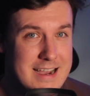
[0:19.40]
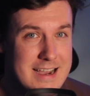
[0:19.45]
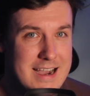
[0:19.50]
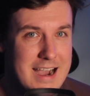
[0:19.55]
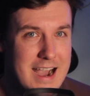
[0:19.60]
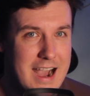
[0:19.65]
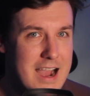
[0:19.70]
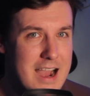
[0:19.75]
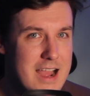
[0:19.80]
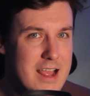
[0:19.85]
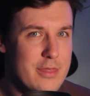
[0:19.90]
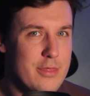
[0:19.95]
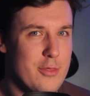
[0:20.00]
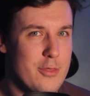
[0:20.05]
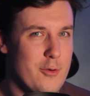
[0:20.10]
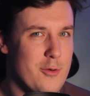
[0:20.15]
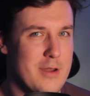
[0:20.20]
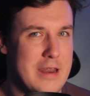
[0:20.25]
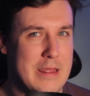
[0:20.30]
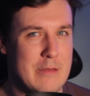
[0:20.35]
I
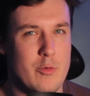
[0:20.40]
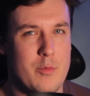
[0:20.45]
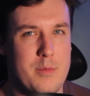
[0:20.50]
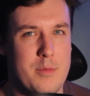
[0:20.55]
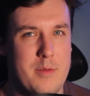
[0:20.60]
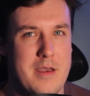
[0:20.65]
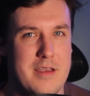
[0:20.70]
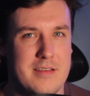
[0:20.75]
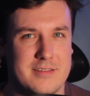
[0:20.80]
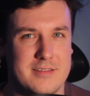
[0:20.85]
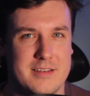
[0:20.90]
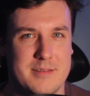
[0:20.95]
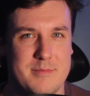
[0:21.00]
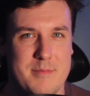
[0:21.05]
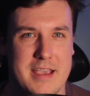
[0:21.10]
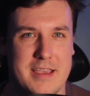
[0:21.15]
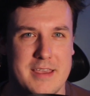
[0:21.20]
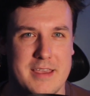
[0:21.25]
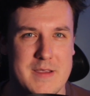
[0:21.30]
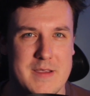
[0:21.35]
thought it would be best to
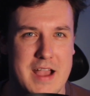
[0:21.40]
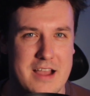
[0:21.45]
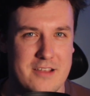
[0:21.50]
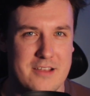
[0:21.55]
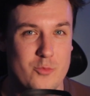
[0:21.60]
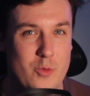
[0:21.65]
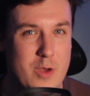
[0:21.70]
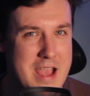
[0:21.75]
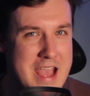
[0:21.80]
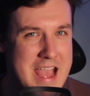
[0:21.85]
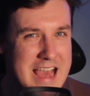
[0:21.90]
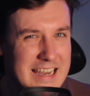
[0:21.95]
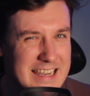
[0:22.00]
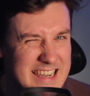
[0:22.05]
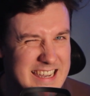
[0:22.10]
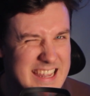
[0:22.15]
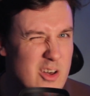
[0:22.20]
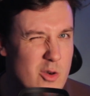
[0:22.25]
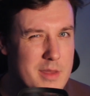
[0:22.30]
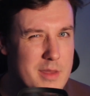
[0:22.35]
make you guys wait a
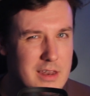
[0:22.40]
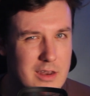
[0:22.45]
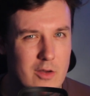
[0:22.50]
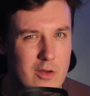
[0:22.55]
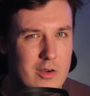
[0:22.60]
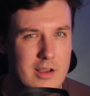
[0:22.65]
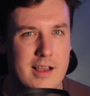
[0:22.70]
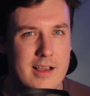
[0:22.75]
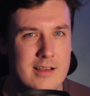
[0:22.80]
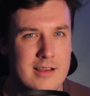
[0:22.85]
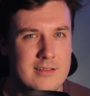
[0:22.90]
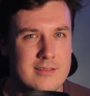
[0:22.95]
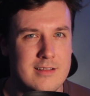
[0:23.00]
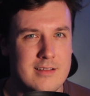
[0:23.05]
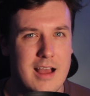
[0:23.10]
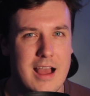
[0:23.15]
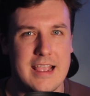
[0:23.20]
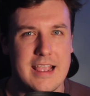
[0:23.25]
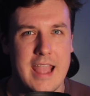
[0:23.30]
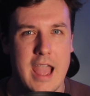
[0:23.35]
little bit longer
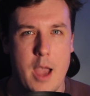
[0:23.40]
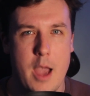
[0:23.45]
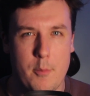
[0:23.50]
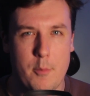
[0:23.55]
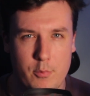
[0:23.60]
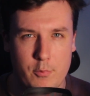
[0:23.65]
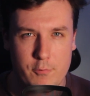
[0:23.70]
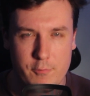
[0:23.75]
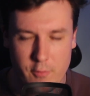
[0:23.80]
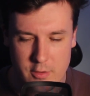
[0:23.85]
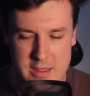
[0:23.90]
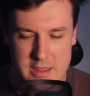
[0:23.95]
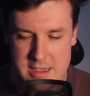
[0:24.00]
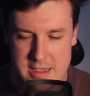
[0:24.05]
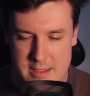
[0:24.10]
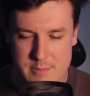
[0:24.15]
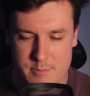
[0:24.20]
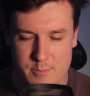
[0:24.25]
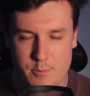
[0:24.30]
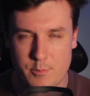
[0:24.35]
and get a
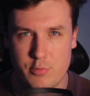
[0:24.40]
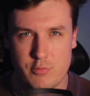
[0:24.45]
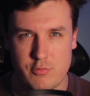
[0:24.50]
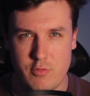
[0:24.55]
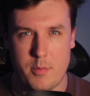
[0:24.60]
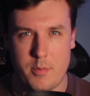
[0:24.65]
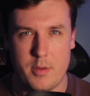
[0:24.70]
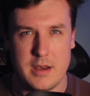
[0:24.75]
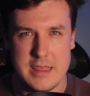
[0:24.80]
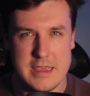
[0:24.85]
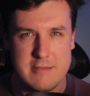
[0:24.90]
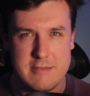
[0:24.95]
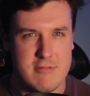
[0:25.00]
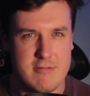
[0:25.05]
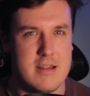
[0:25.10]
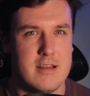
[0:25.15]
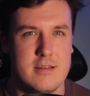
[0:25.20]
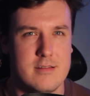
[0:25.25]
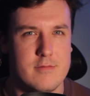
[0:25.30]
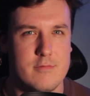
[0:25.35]
fully, properly
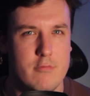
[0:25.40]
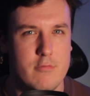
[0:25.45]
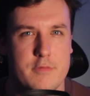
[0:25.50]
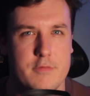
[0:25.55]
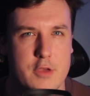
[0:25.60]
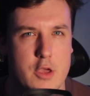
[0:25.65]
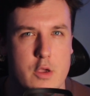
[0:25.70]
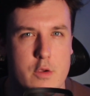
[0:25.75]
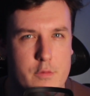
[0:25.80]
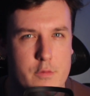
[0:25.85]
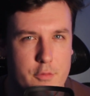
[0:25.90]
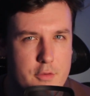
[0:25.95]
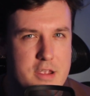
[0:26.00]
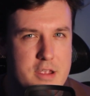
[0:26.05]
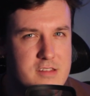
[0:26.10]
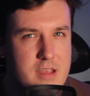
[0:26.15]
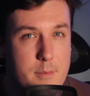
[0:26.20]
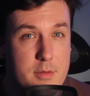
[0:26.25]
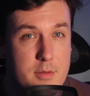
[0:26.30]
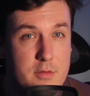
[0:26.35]
written review for
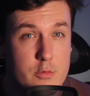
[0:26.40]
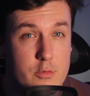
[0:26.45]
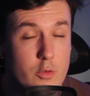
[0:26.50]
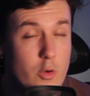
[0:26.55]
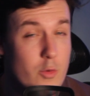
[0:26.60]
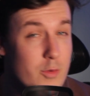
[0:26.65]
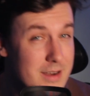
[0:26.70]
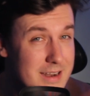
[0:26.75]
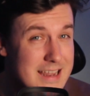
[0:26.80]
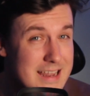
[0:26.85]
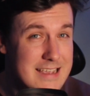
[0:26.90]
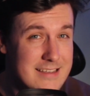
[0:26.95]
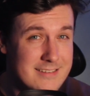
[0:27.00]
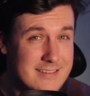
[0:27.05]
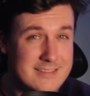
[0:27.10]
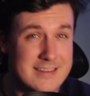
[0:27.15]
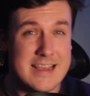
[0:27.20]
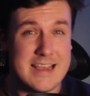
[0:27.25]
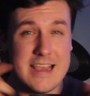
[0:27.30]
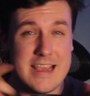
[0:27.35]
each episode, or at
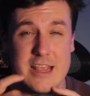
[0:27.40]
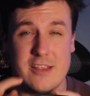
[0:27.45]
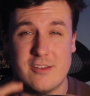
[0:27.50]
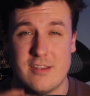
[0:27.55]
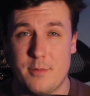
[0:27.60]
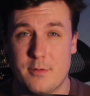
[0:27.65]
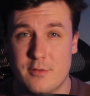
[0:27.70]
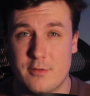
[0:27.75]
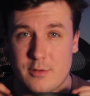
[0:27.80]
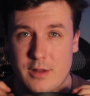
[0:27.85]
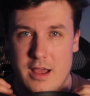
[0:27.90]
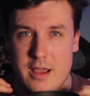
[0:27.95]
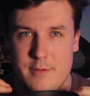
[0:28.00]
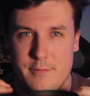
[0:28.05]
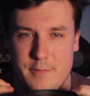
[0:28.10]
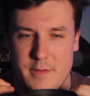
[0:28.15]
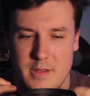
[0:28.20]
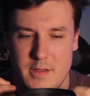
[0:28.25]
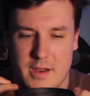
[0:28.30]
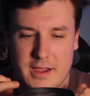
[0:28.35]
least each episode I
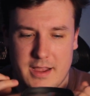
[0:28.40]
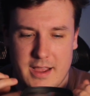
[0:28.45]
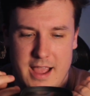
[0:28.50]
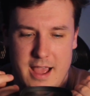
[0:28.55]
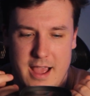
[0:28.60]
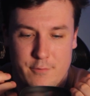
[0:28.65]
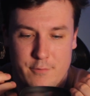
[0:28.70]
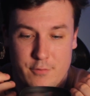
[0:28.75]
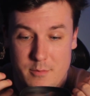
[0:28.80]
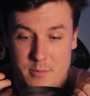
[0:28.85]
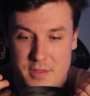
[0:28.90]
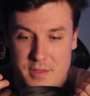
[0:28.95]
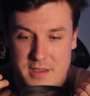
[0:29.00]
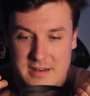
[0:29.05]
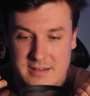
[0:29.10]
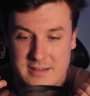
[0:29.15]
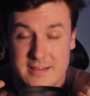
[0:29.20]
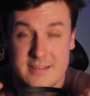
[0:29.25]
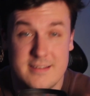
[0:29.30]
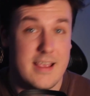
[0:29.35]
feel like I have something
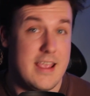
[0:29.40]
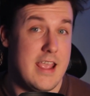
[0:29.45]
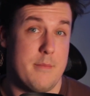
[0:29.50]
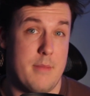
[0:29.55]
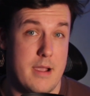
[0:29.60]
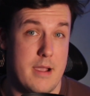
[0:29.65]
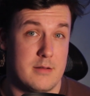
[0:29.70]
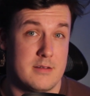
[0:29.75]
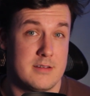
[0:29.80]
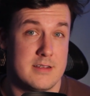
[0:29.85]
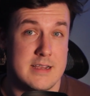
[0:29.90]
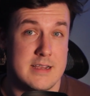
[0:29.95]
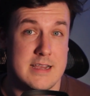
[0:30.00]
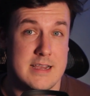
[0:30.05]
to say about.